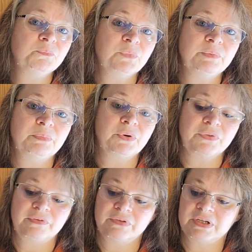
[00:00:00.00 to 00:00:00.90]
we
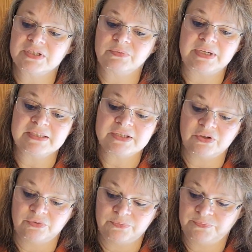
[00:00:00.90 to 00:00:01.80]
both have lost weight.
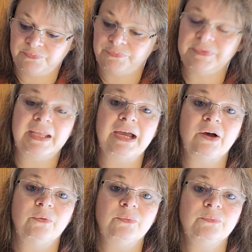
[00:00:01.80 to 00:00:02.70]
So
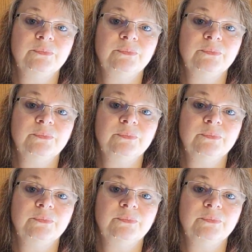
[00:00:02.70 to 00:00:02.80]
now,